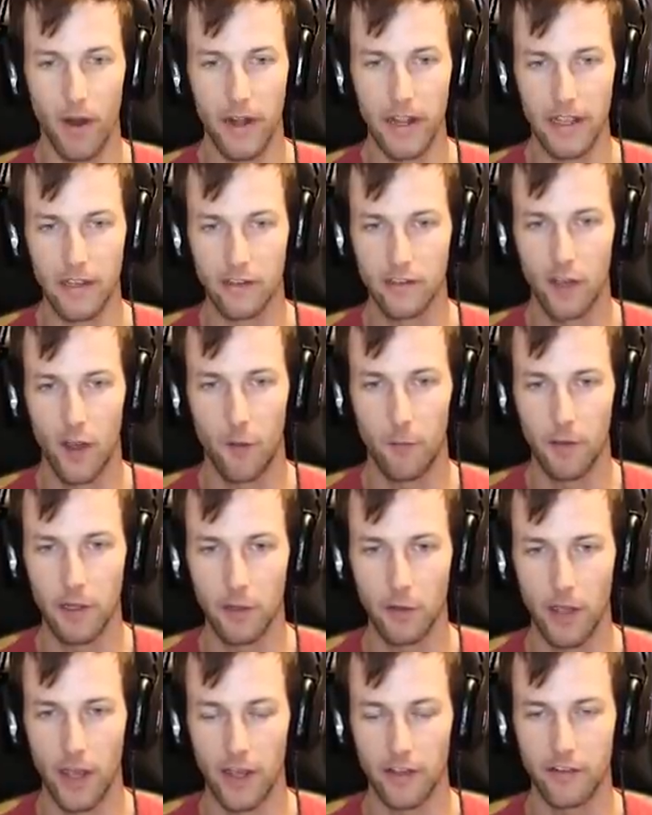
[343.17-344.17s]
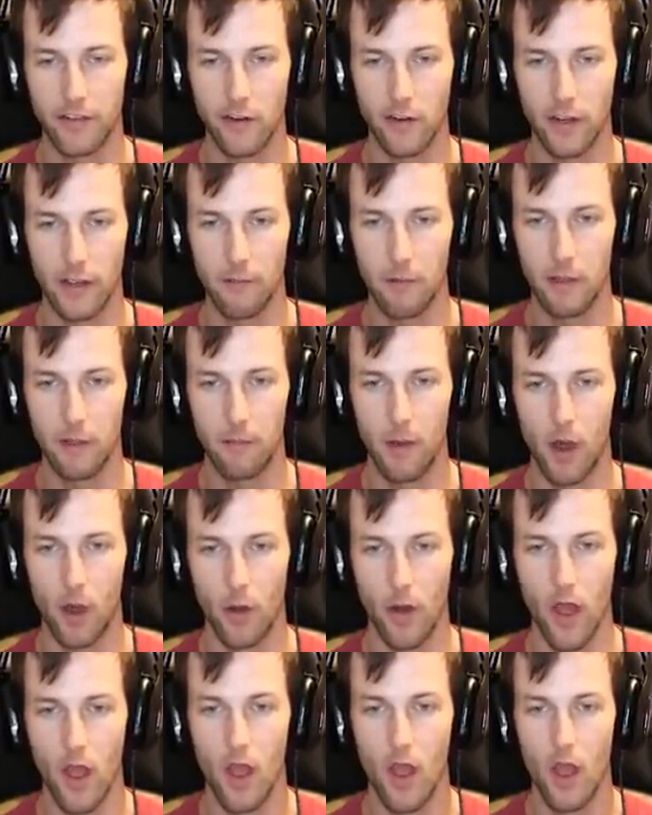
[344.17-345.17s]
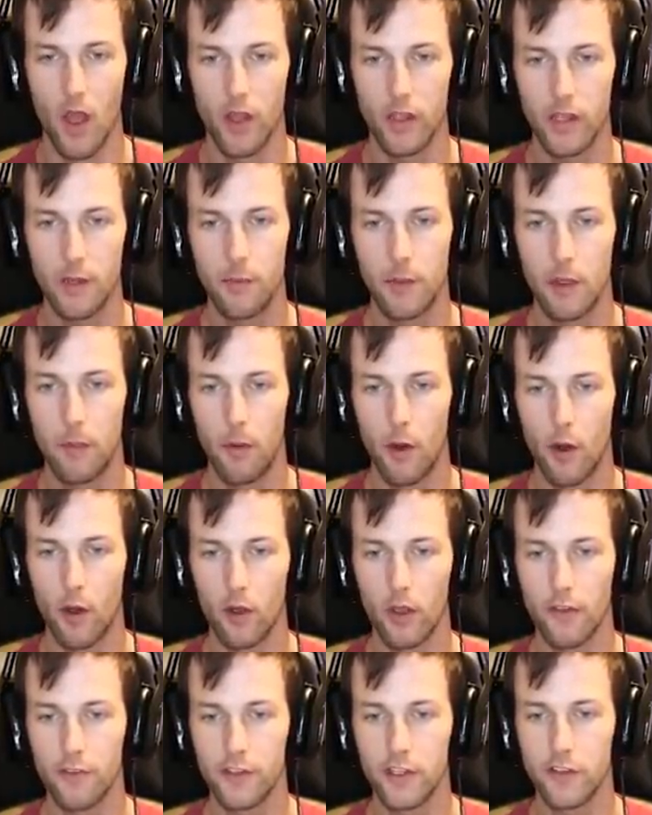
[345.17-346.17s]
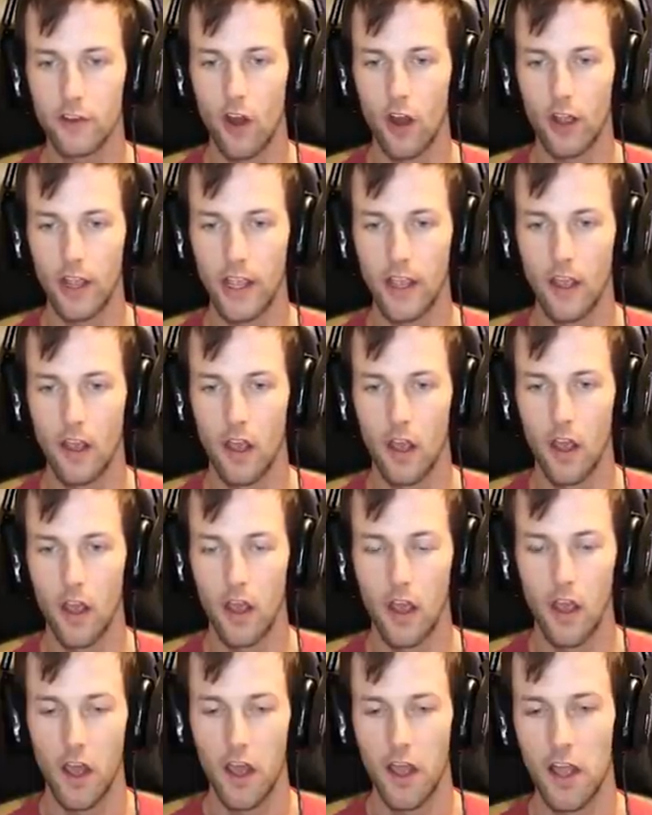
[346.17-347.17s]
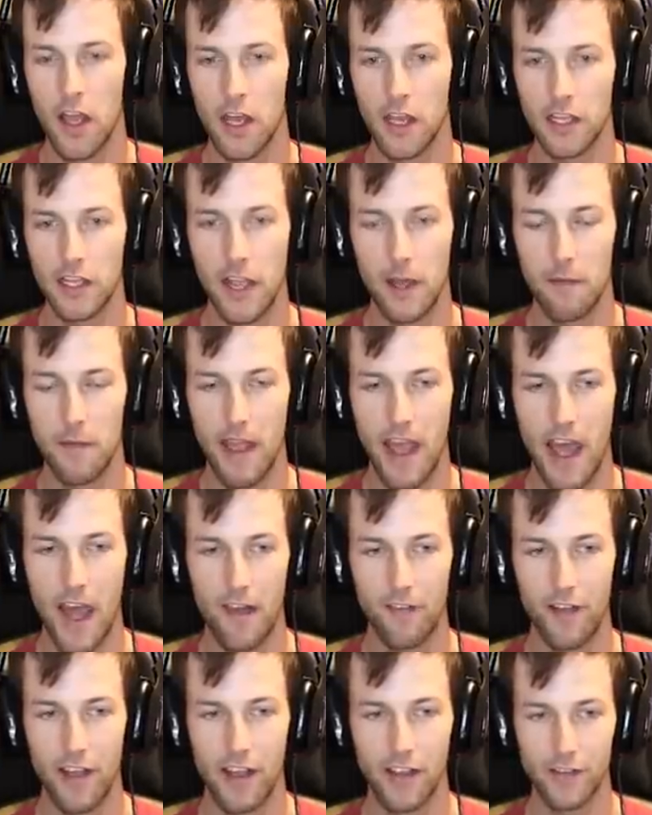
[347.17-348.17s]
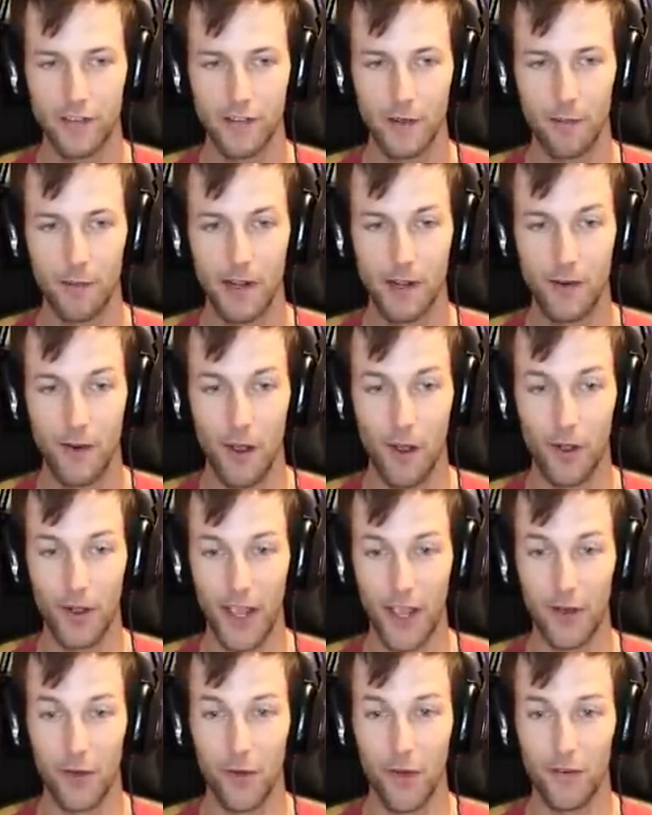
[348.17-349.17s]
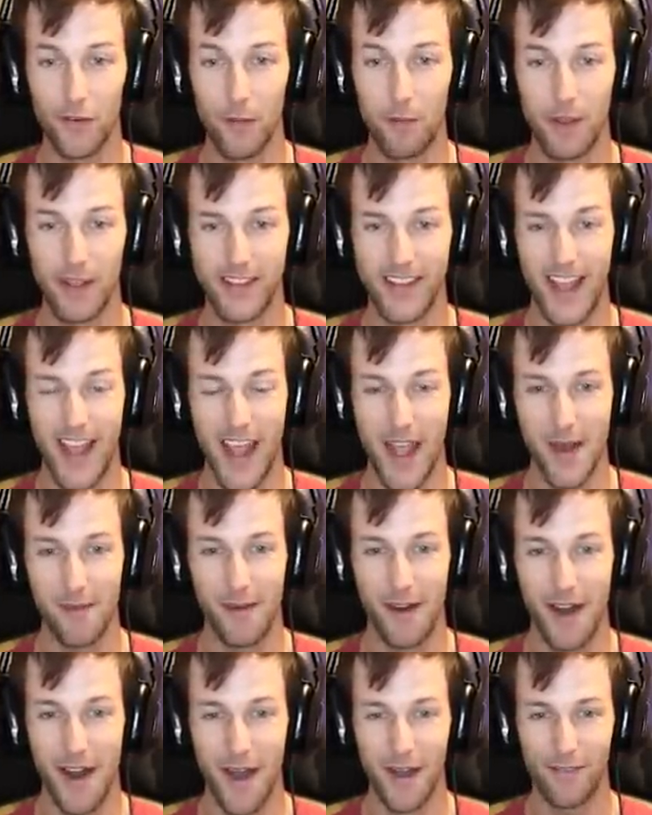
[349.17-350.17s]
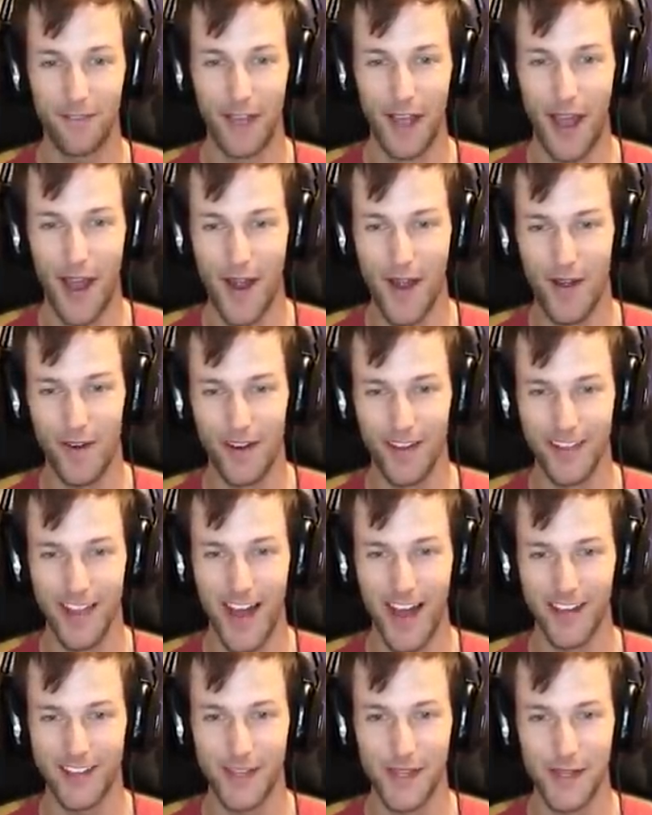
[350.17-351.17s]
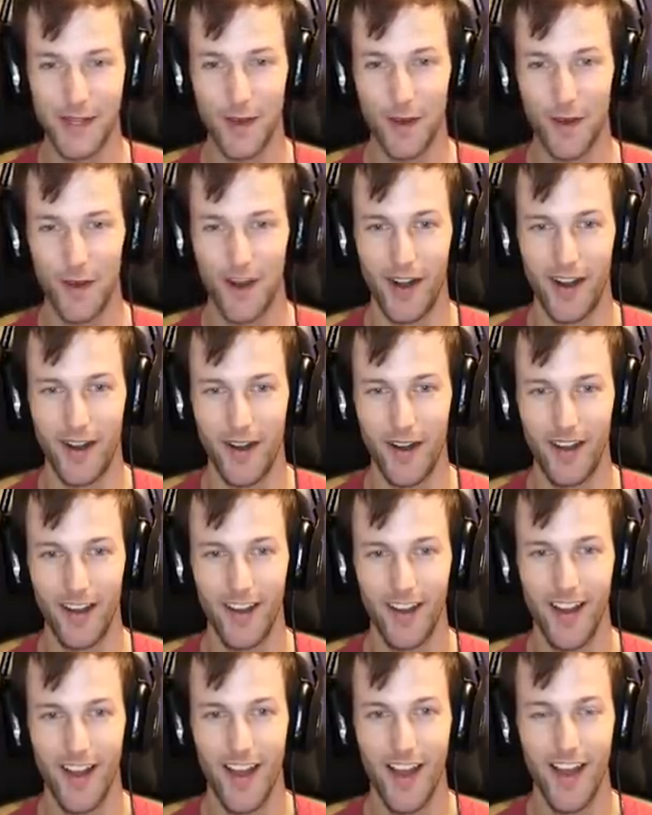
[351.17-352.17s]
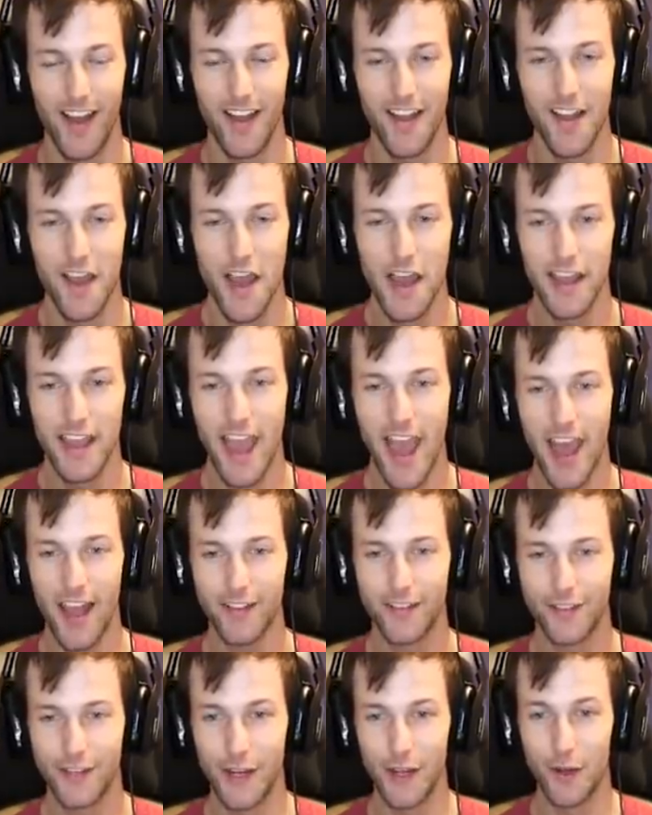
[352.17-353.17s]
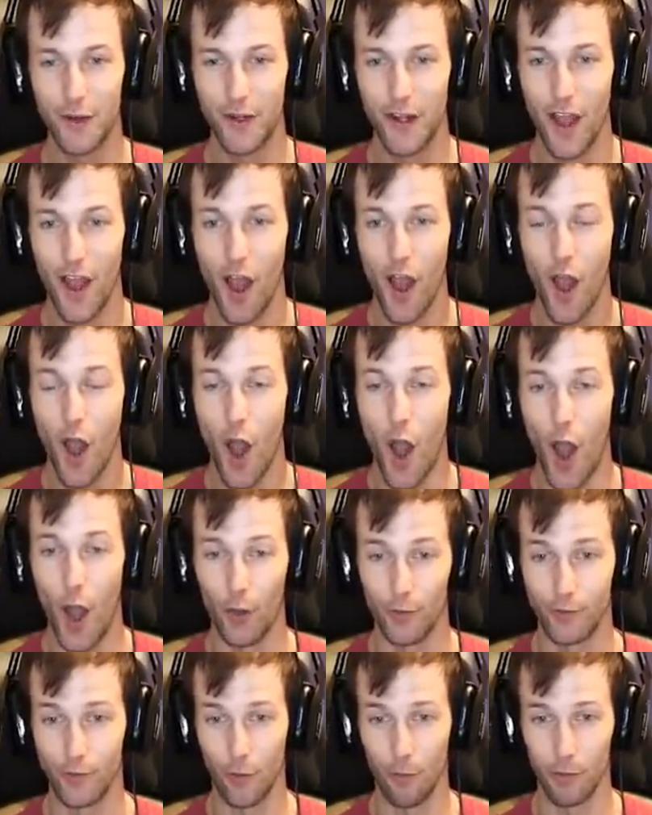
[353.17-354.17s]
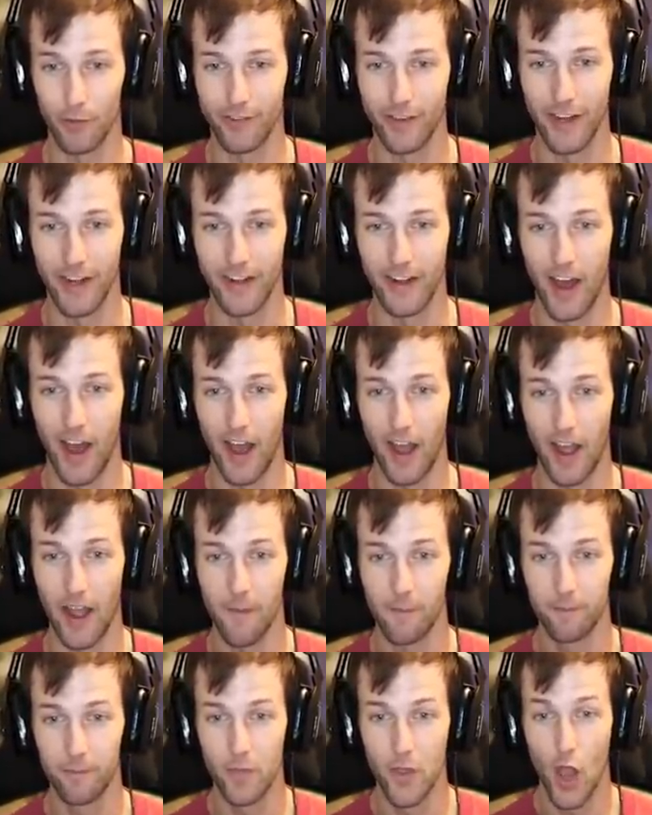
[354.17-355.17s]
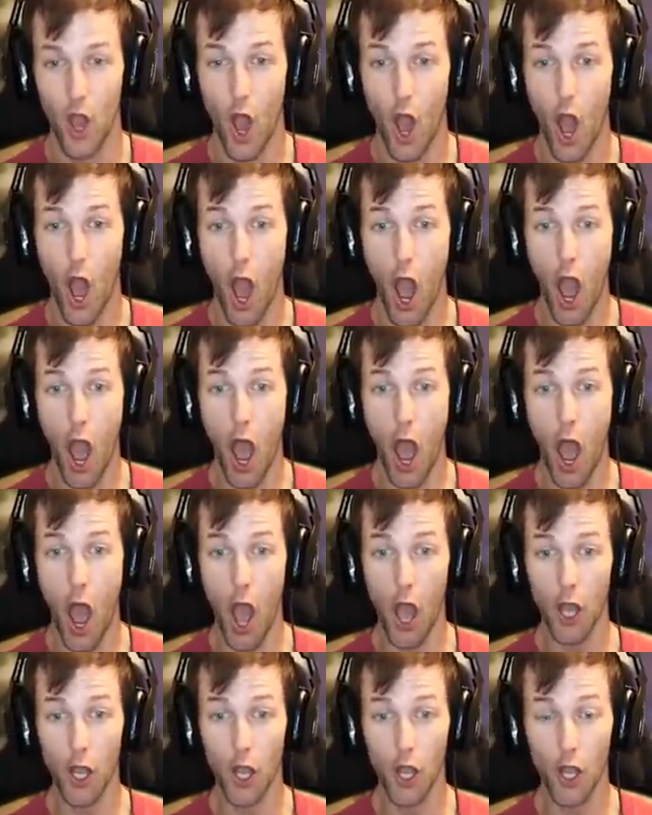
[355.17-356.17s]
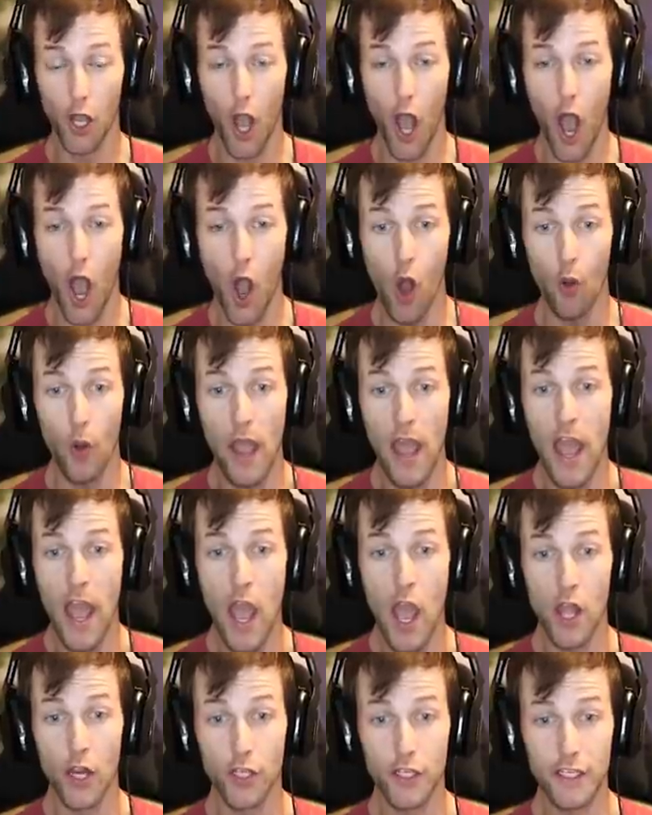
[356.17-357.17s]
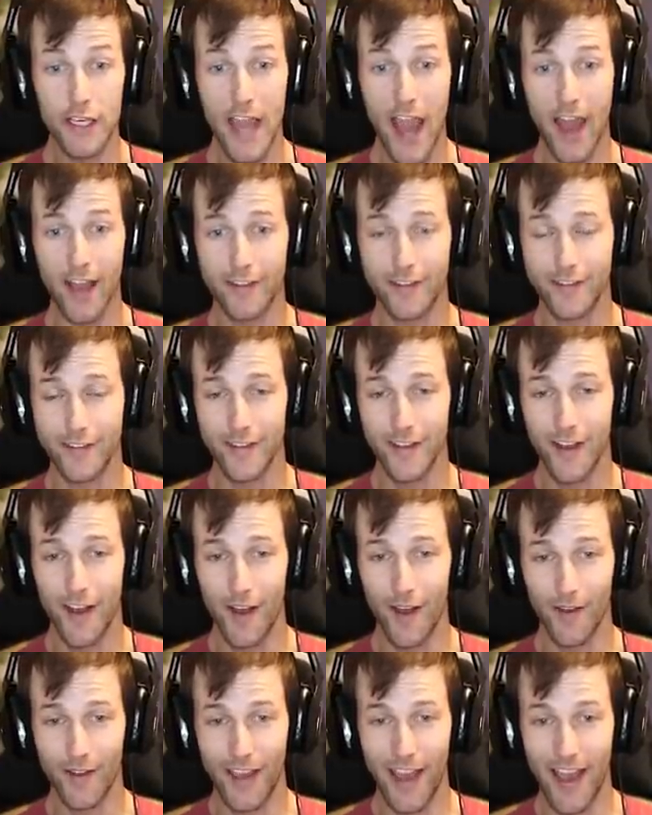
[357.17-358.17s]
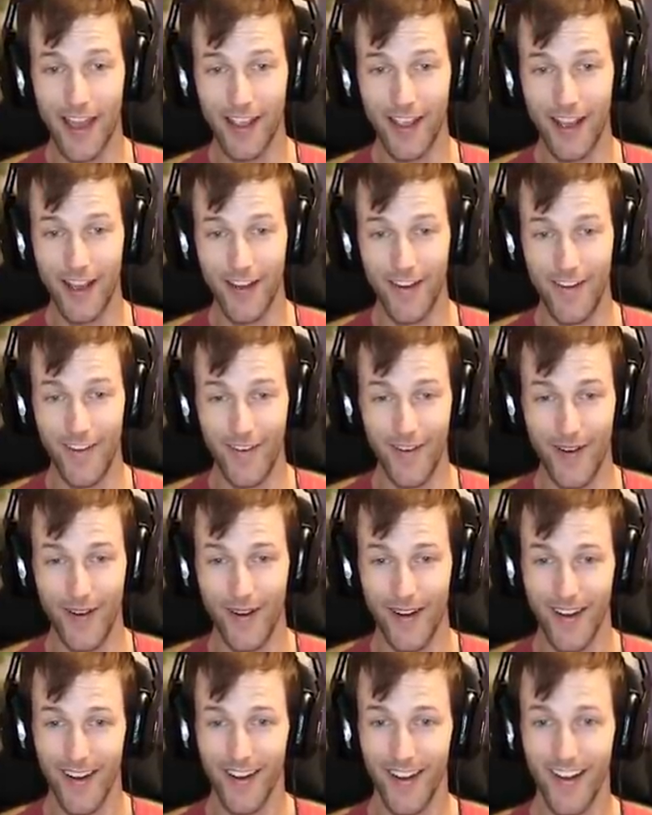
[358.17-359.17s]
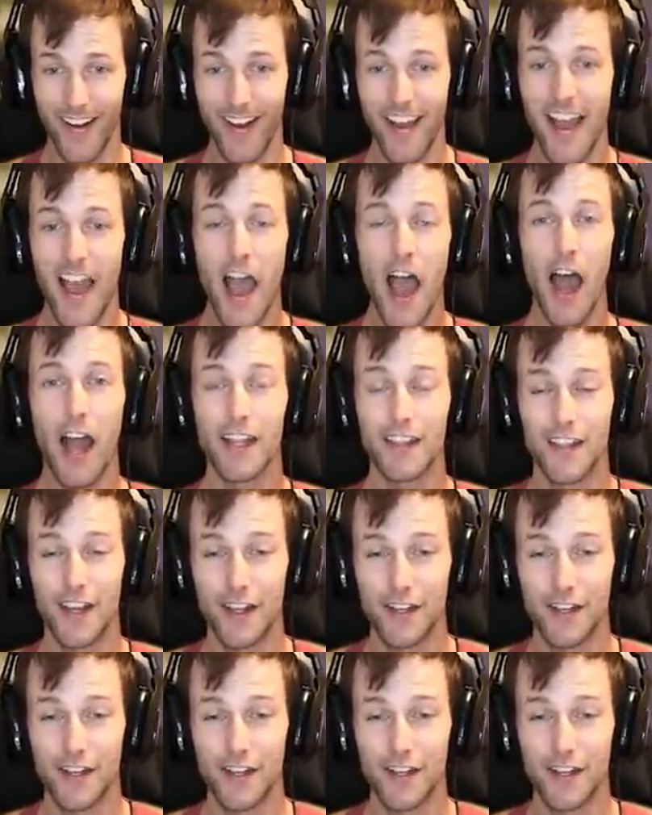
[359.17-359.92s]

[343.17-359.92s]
Bunny is coming, you guys. Here, give me the bone. Give me the bone, I'll give it to Doggy. Let me have it. Somebody, okay, whoever picked the hammer up, go, unlock the door. Yes, dude. Oh, someone's gonna die. Oh, yes. Okay. I